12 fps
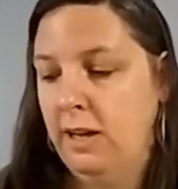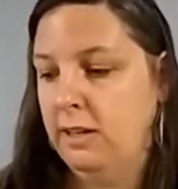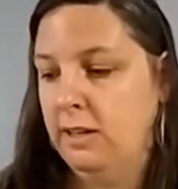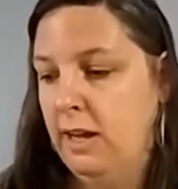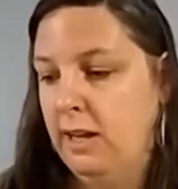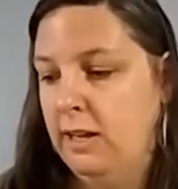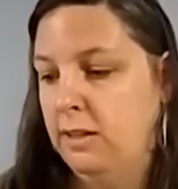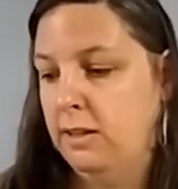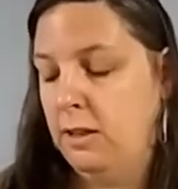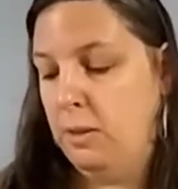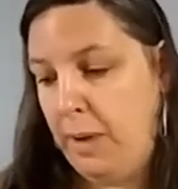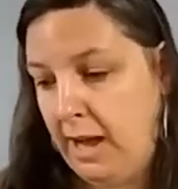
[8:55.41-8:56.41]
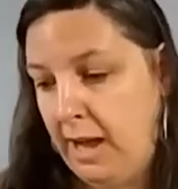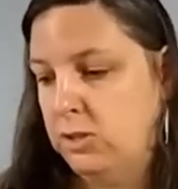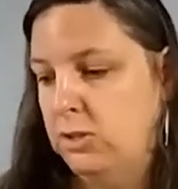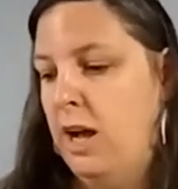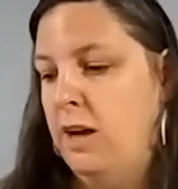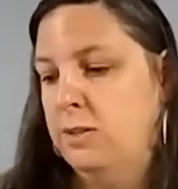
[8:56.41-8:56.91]
at the
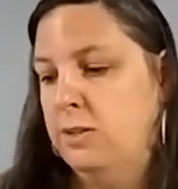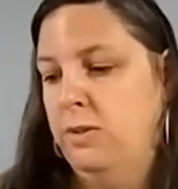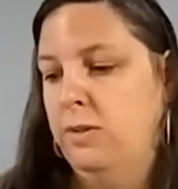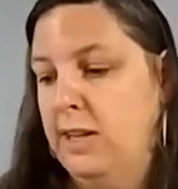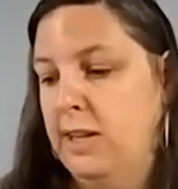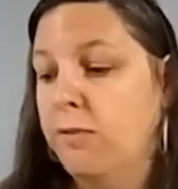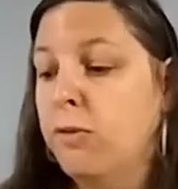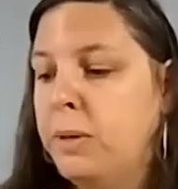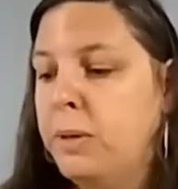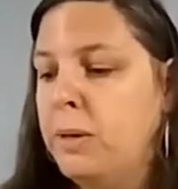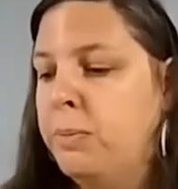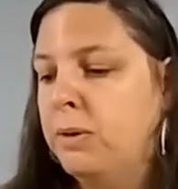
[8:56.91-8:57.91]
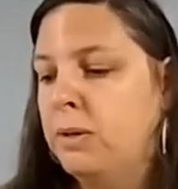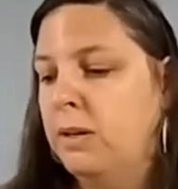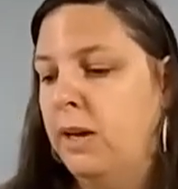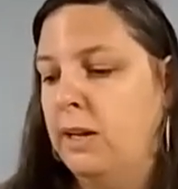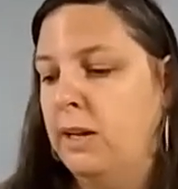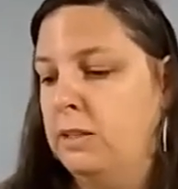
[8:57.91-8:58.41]
pastor's house with several people.
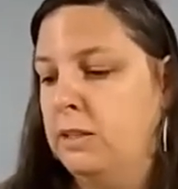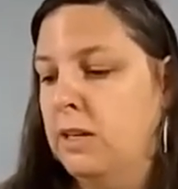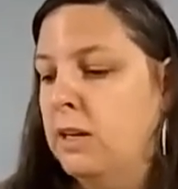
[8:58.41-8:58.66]
And